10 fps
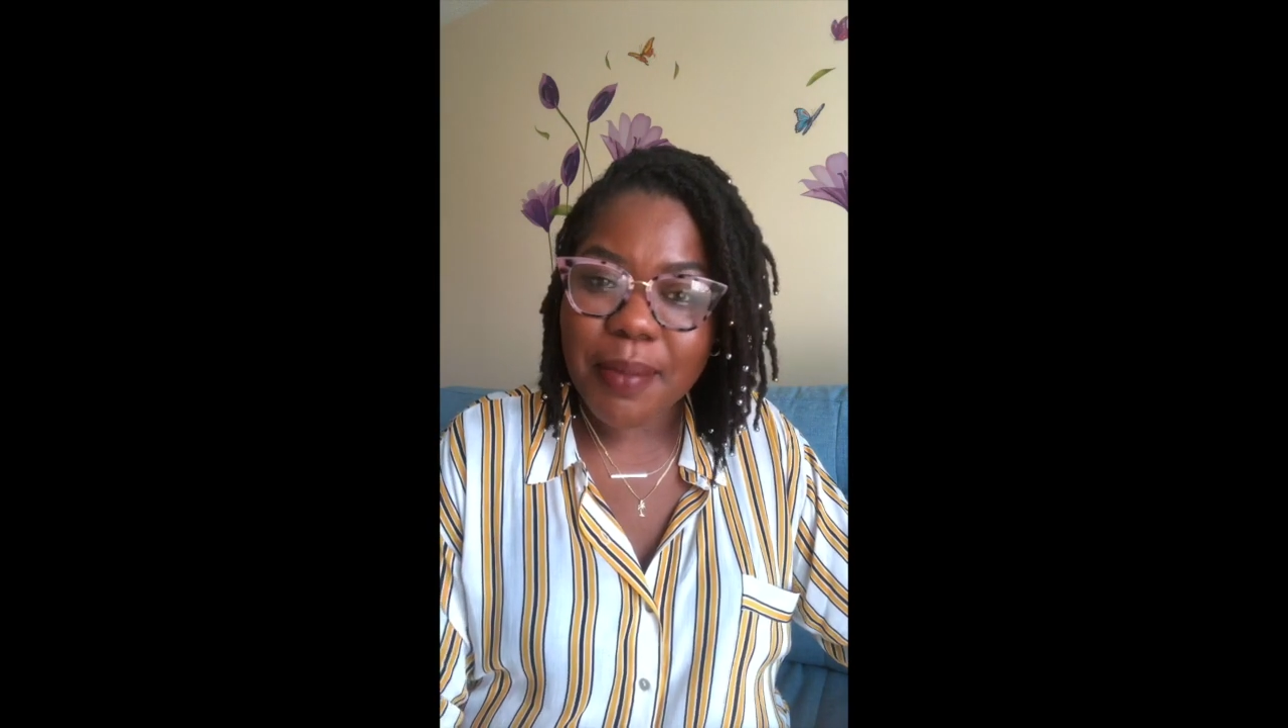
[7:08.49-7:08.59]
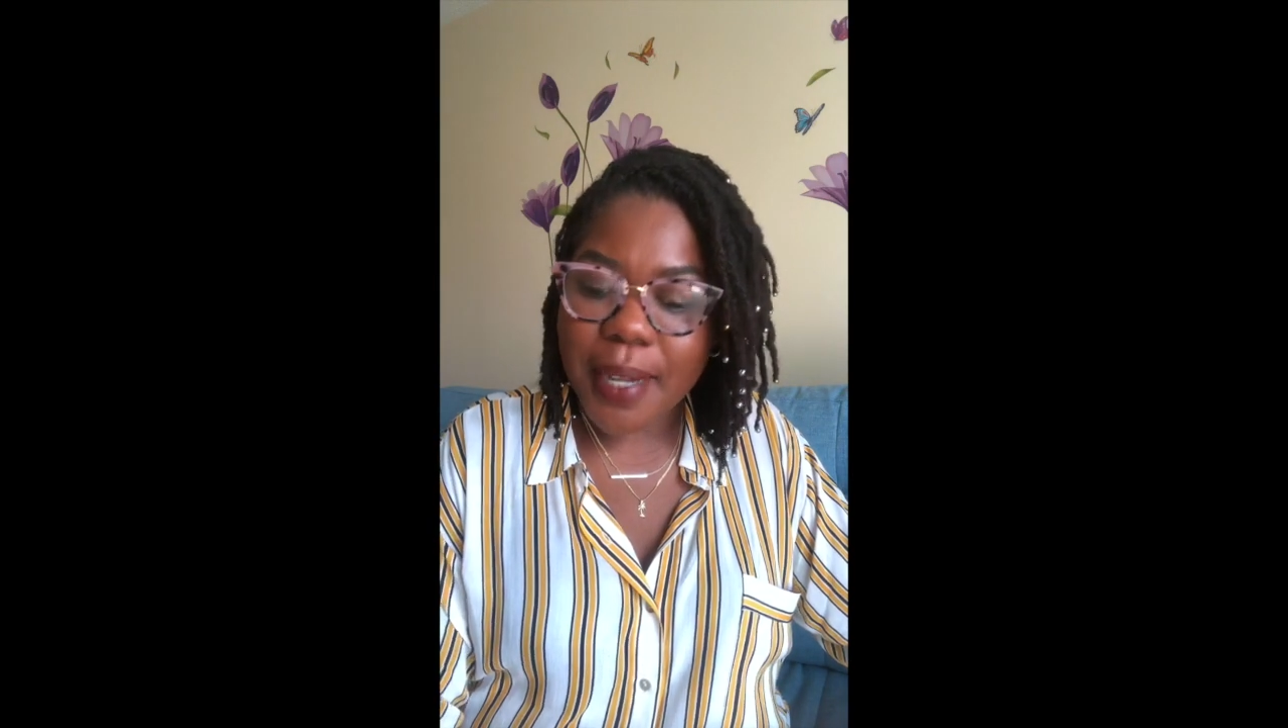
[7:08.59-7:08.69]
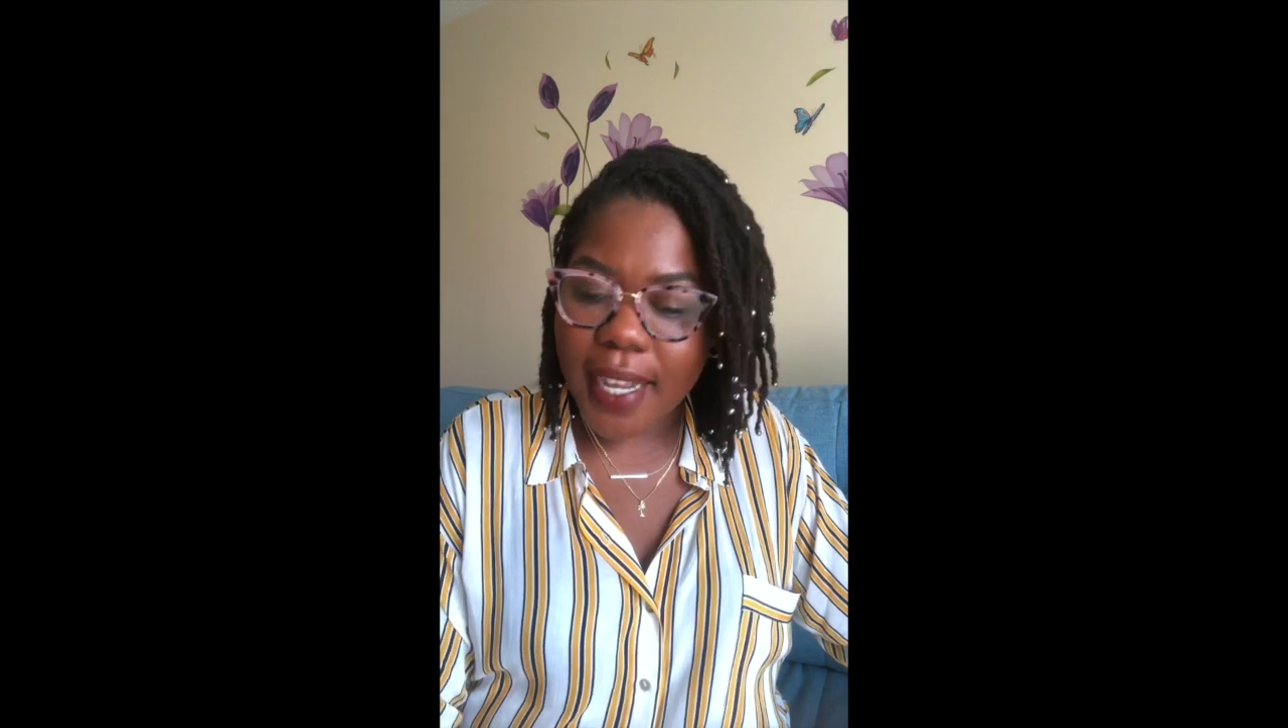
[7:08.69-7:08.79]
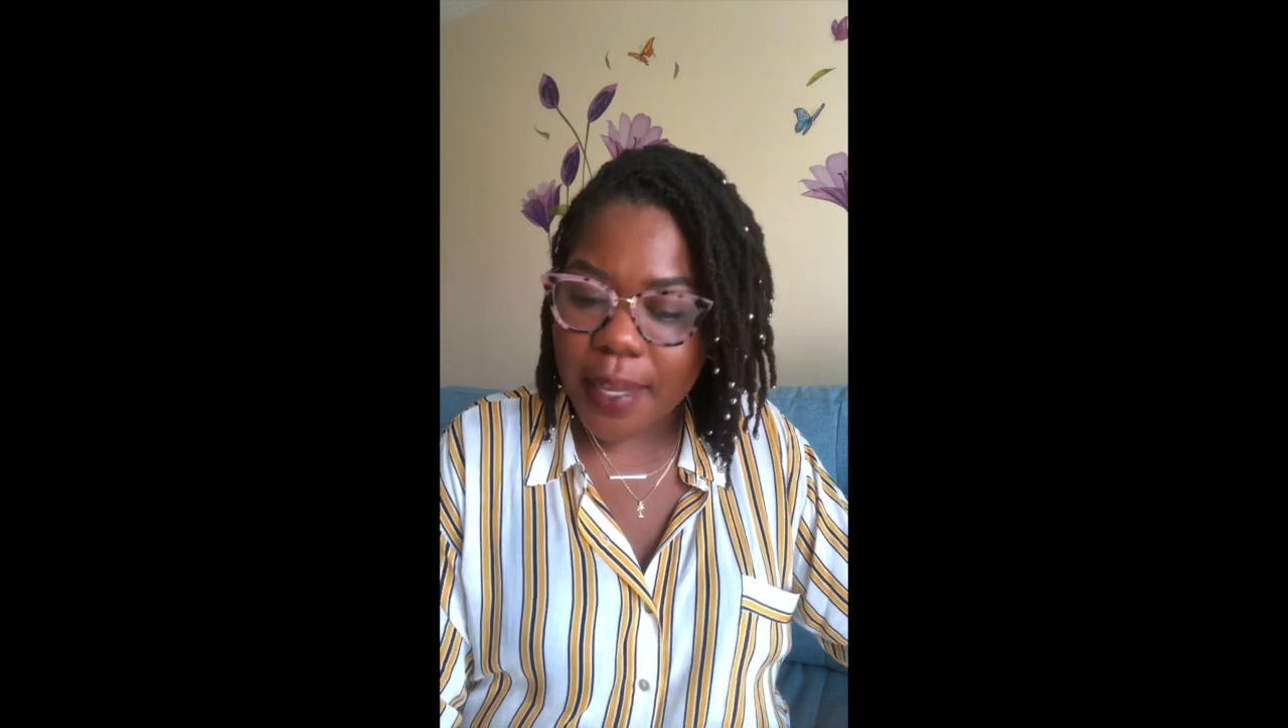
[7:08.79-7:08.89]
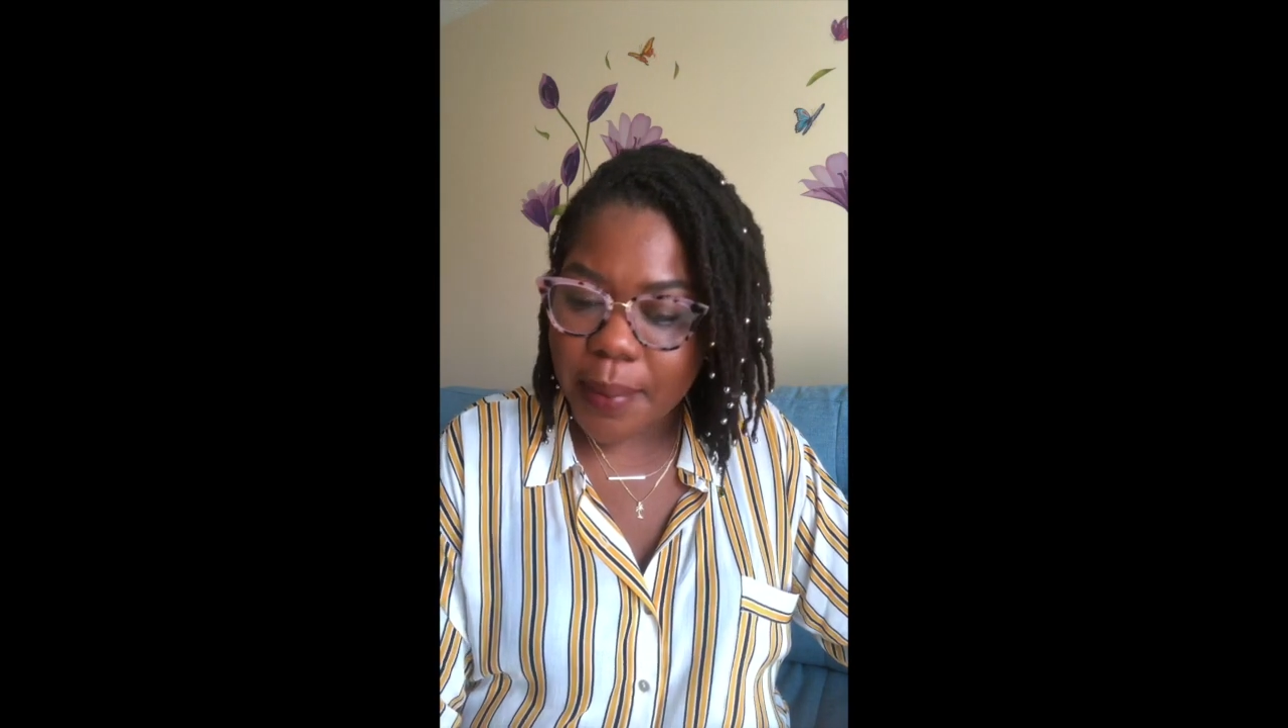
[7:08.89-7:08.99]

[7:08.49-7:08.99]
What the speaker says: on my